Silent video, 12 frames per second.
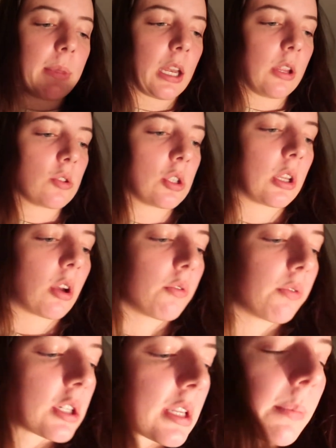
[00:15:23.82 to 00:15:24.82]
that I usually go
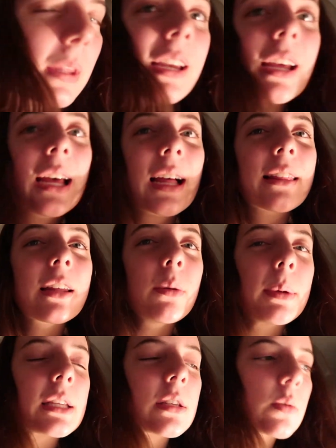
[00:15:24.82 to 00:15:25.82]
for, something a little
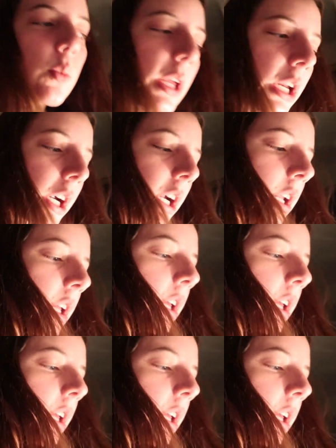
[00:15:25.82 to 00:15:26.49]
bit sweeter.